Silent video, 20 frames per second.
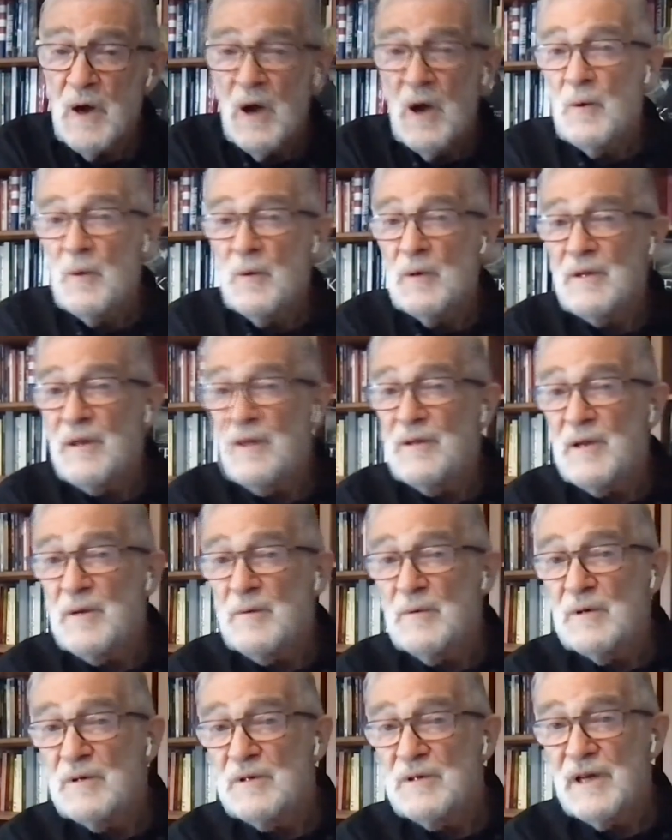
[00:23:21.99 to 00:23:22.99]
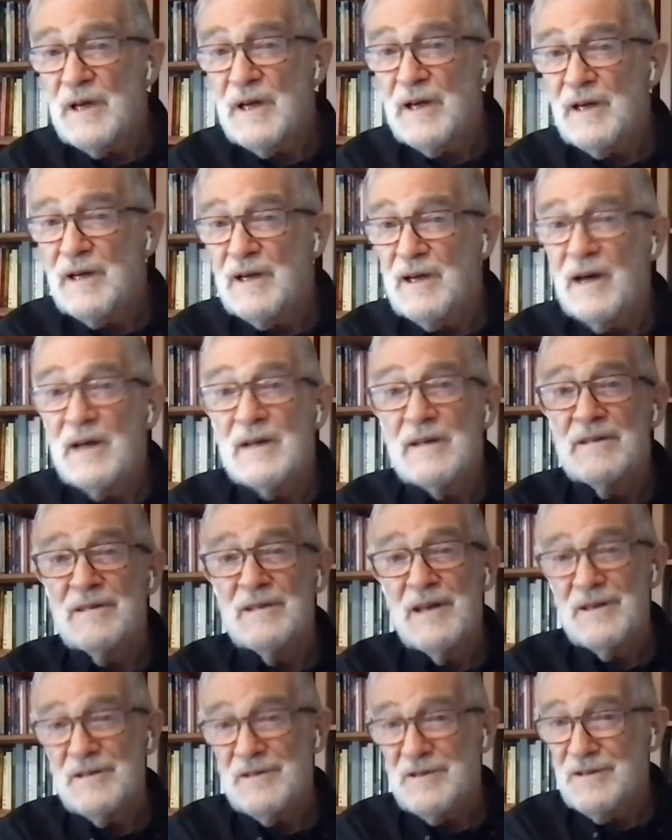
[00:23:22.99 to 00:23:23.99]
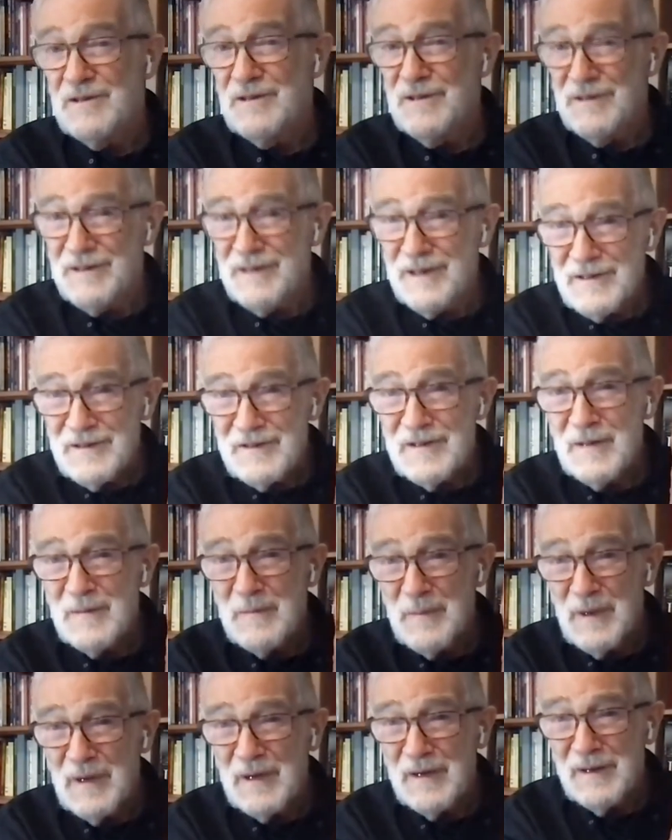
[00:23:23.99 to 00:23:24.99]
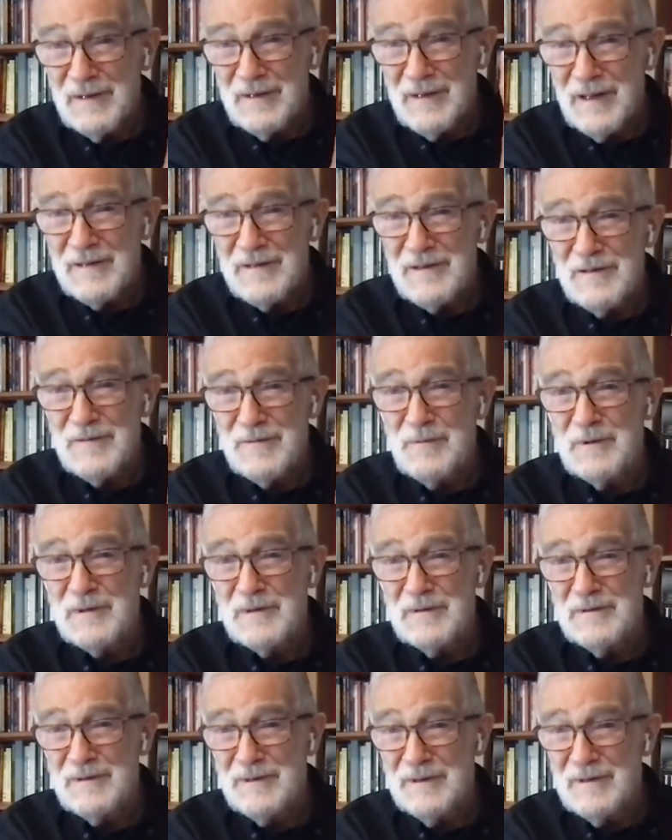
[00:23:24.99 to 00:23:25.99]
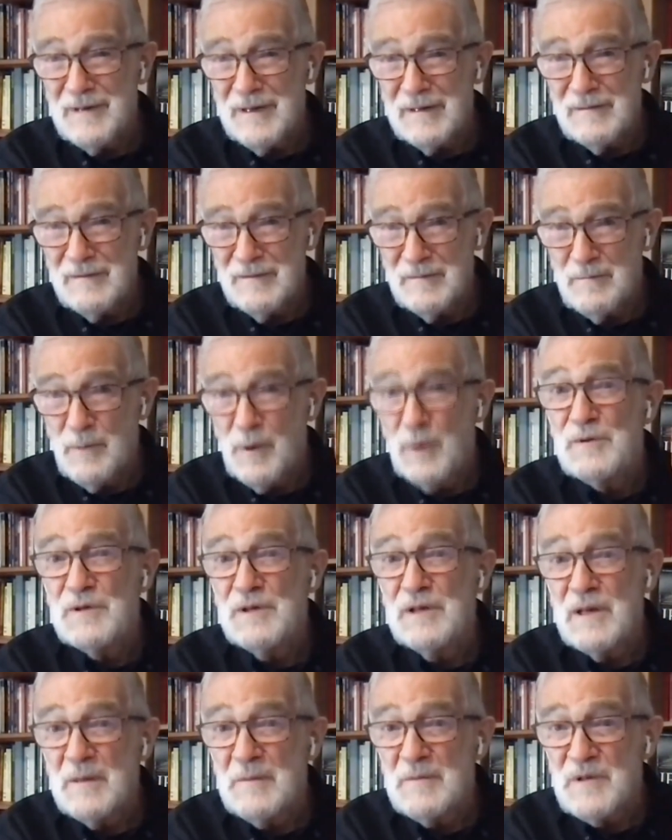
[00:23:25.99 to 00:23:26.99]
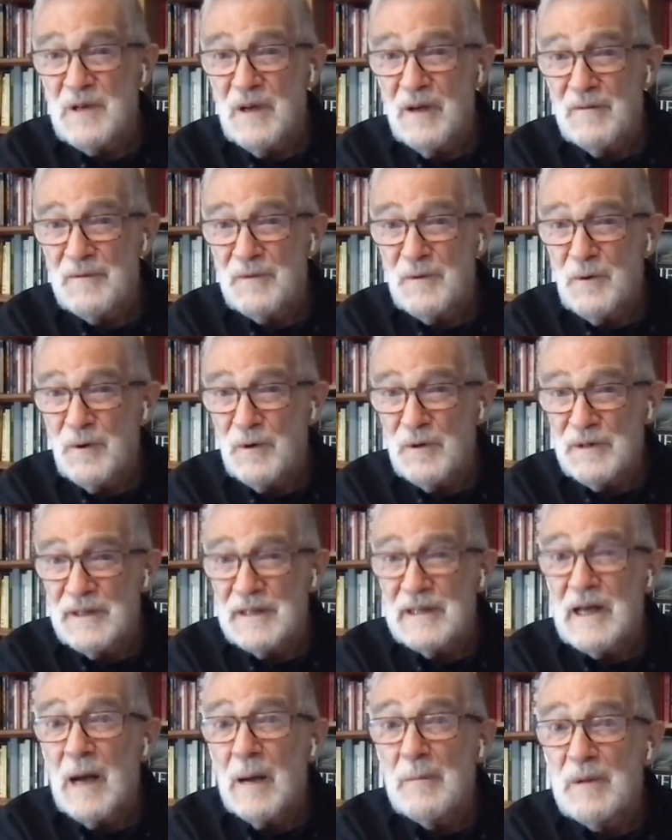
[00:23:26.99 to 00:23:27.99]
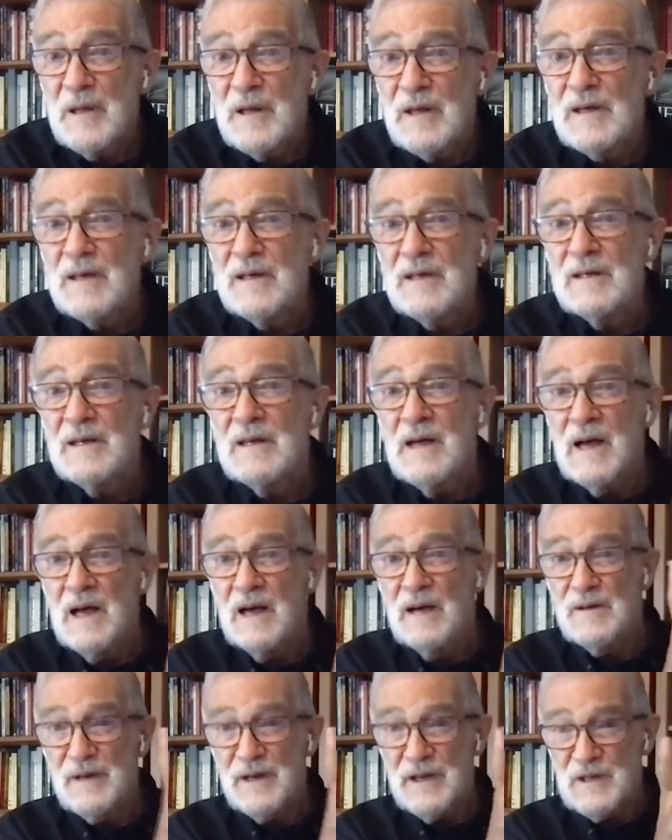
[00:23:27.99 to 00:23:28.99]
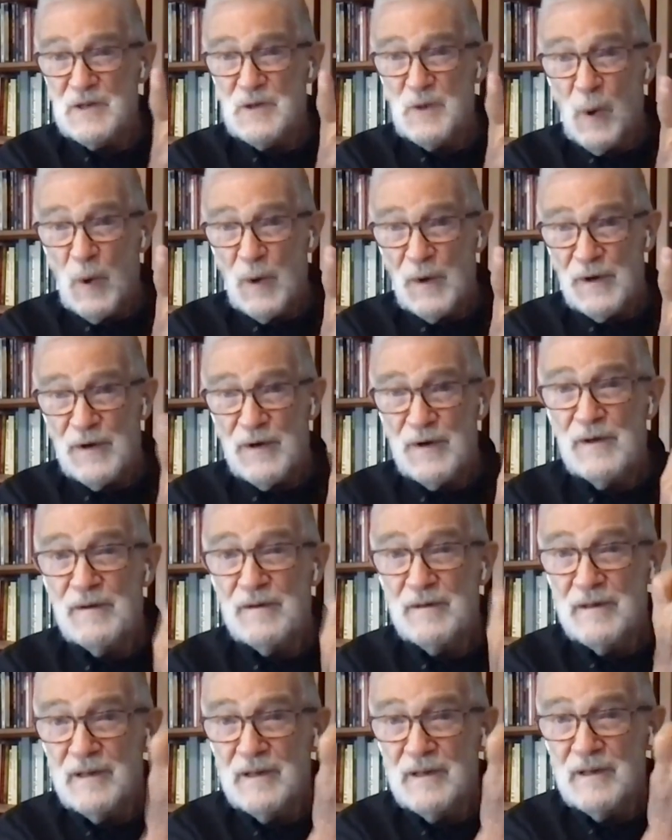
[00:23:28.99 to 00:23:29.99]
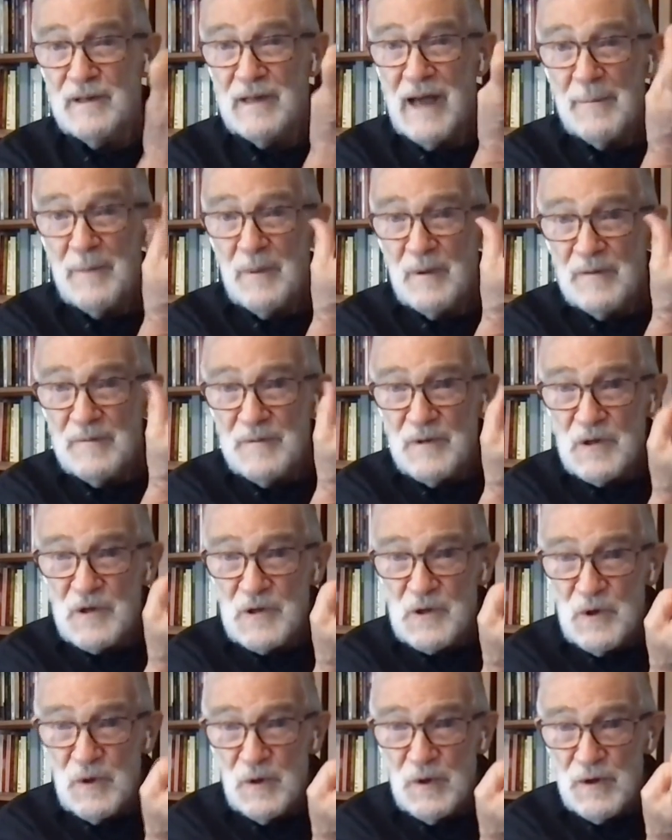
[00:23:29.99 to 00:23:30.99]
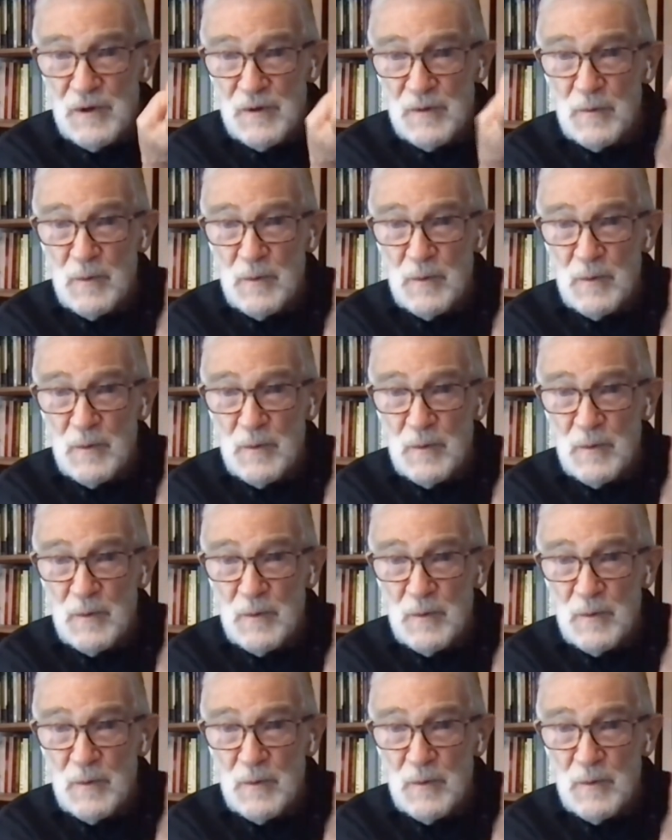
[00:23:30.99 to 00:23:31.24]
Whether they will take Odessa, that's what Putin himself called the Yabloko Razdora, the apple of discord.